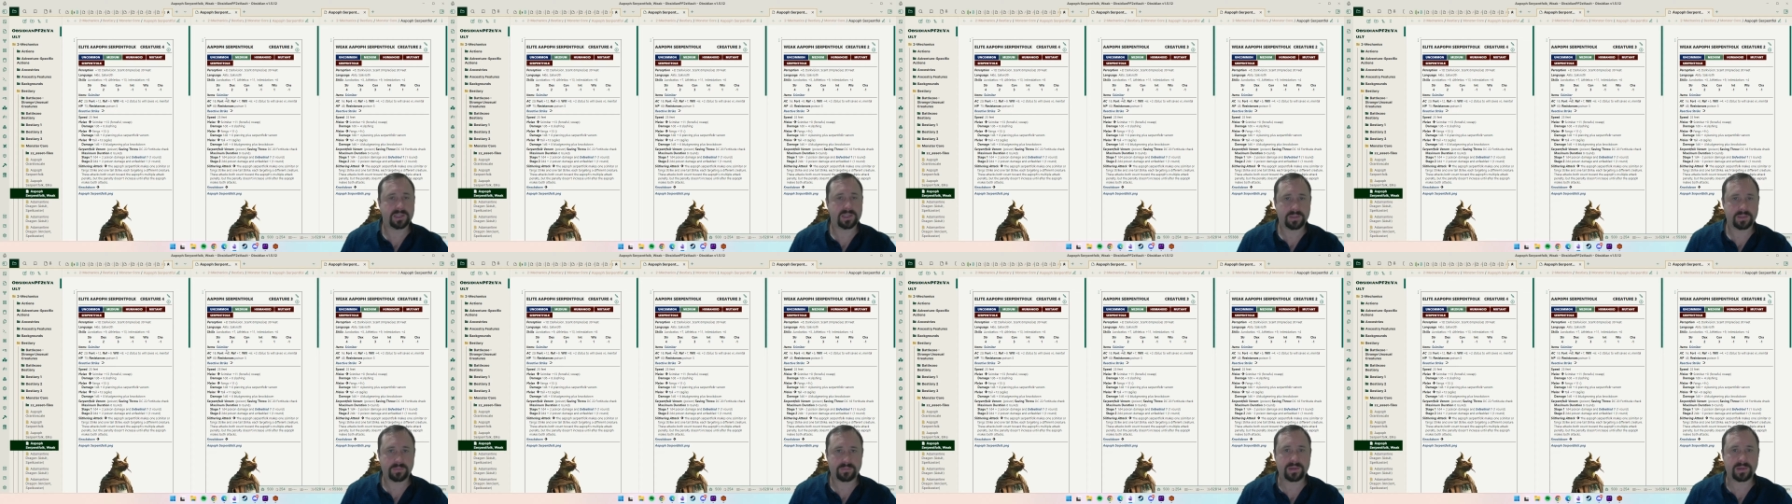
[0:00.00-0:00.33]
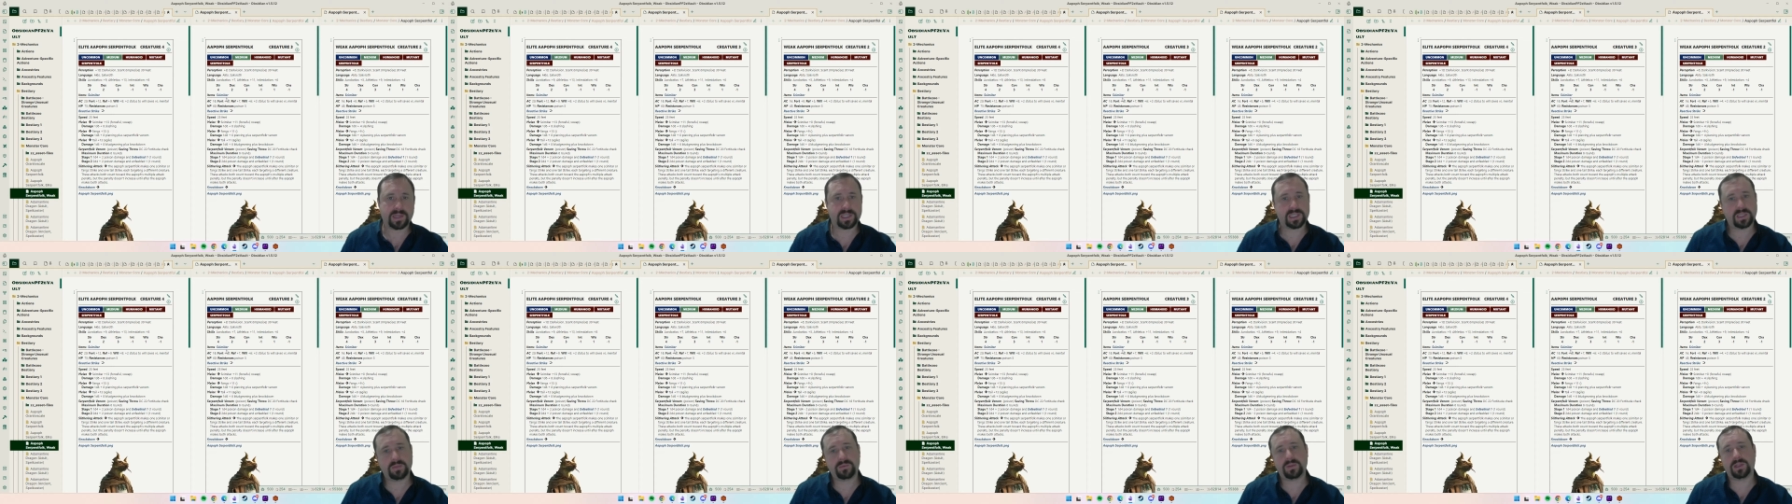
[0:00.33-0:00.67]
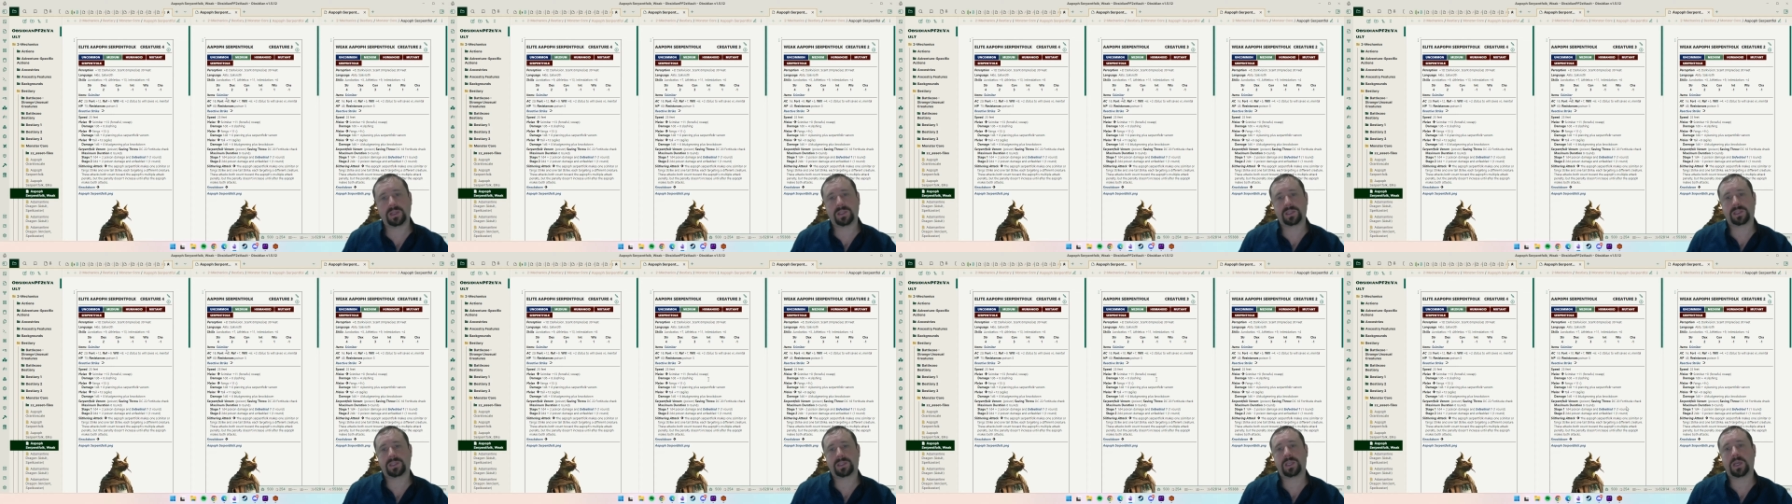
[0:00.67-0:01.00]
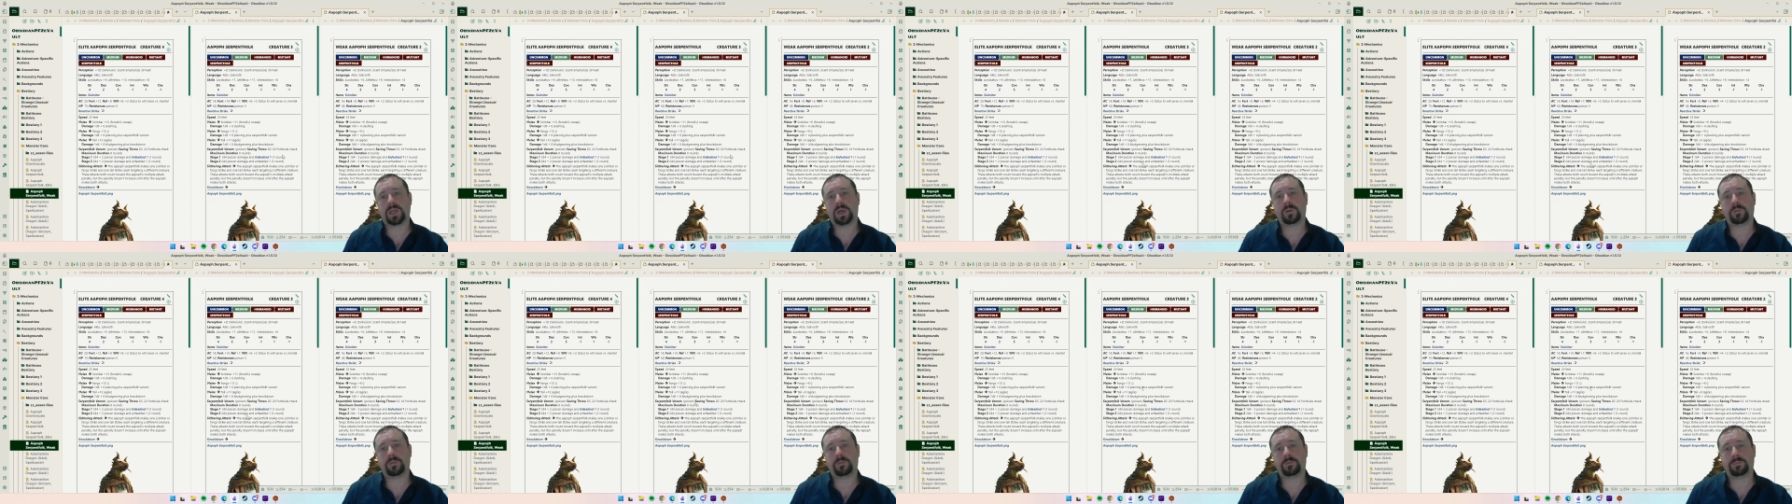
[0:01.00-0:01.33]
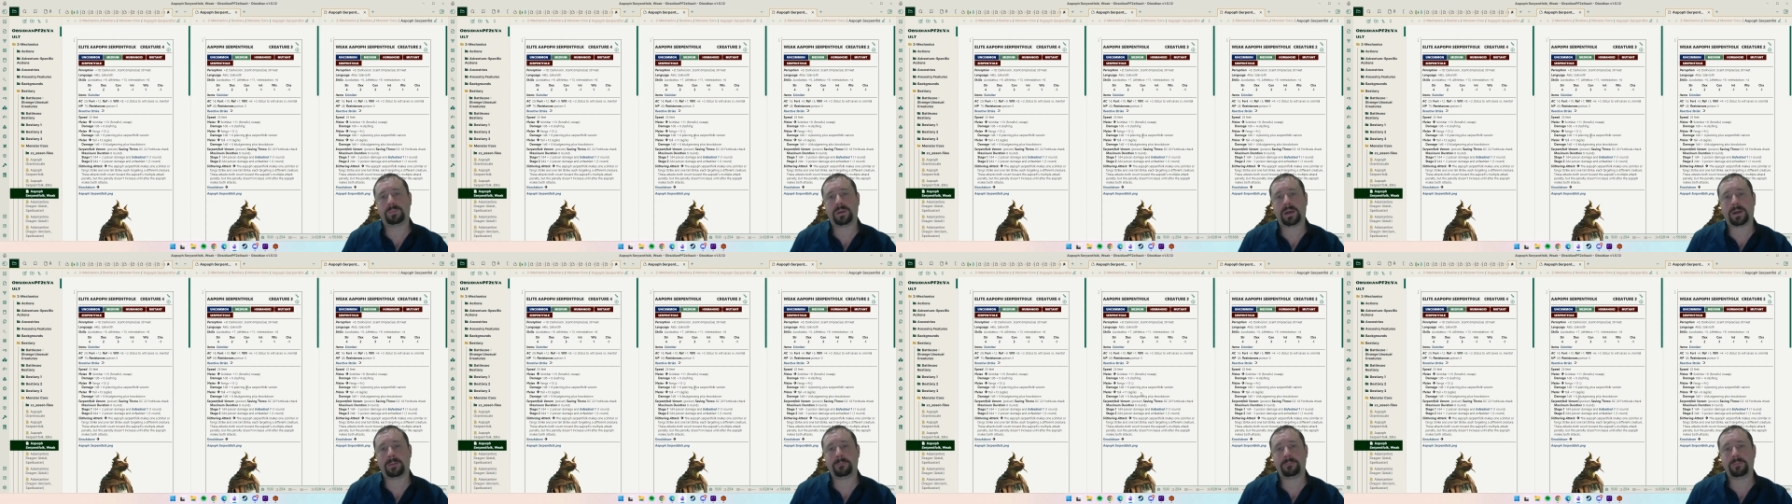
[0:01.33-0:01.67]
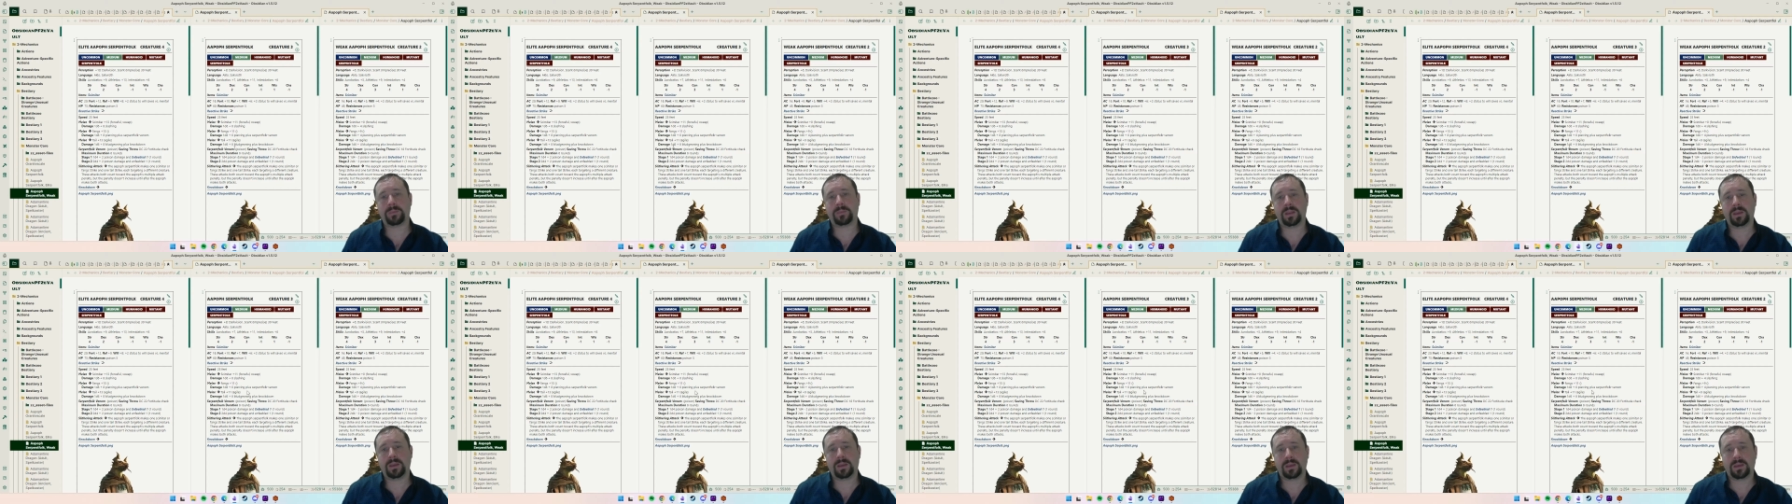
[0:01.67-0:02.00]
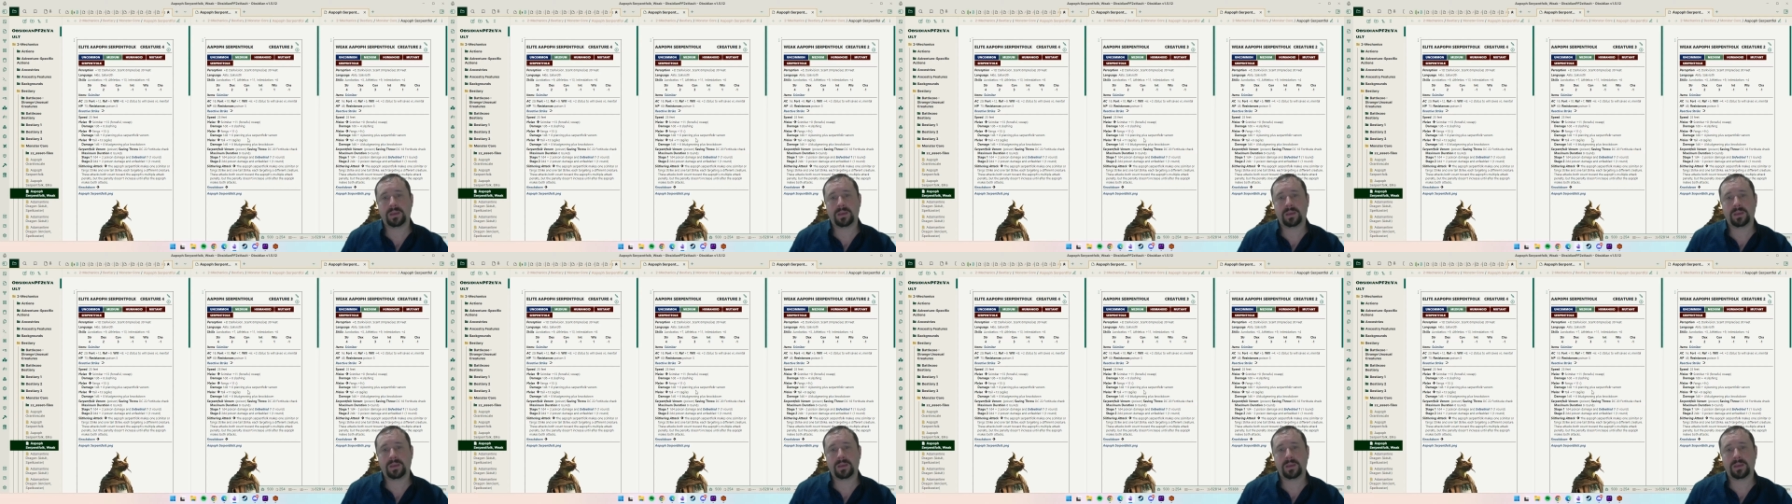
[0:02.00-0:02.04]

is impressive in itself, but